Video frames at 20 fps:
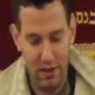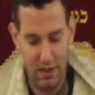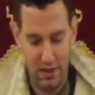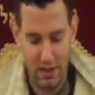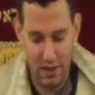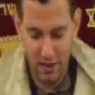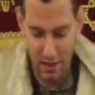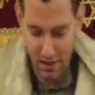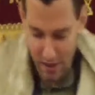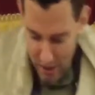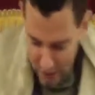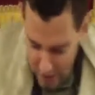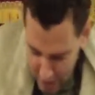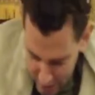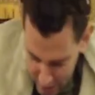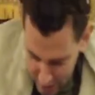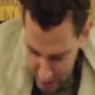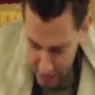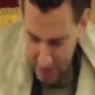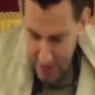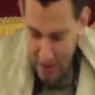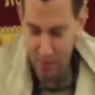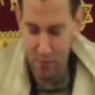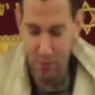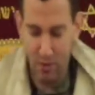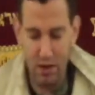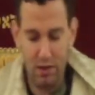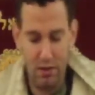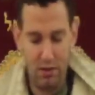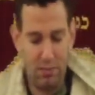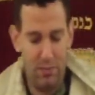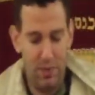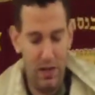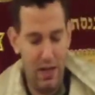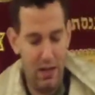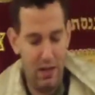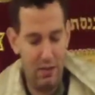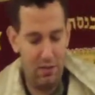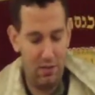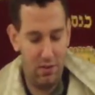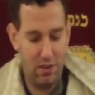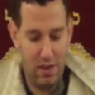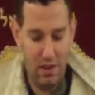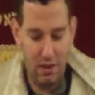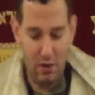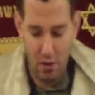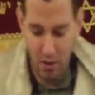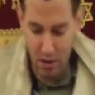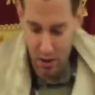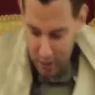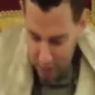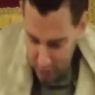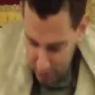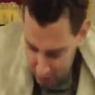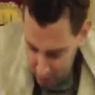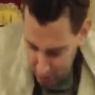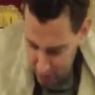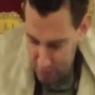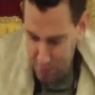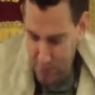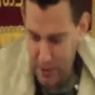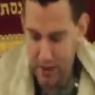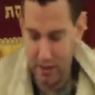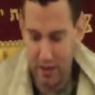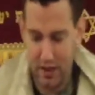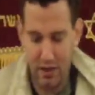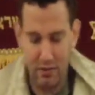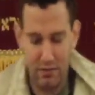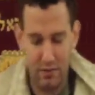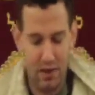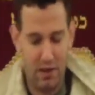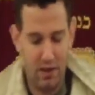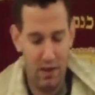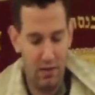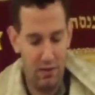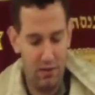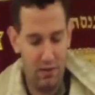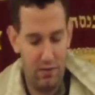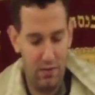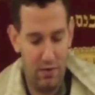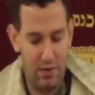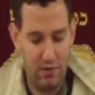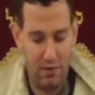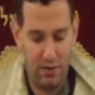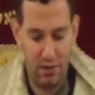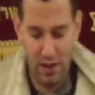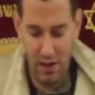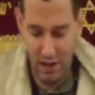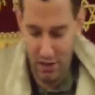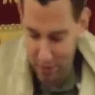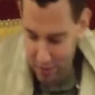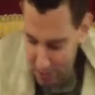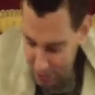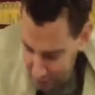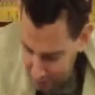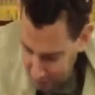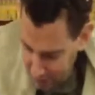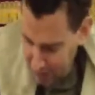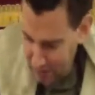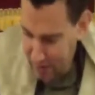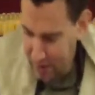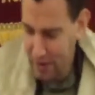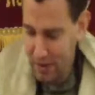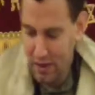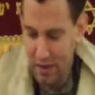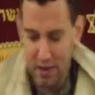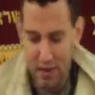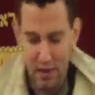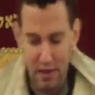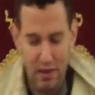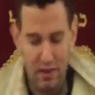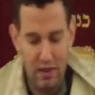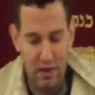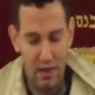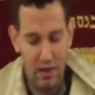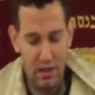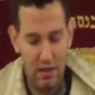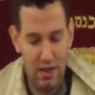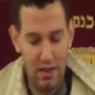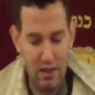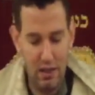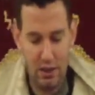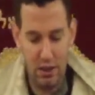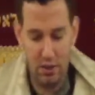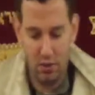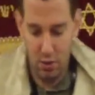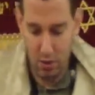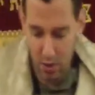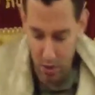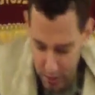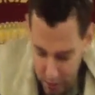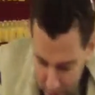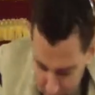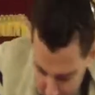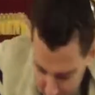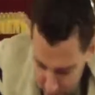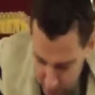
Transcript: kina. That one speaks and all others respond after her, as the verse states. And teach your daughters a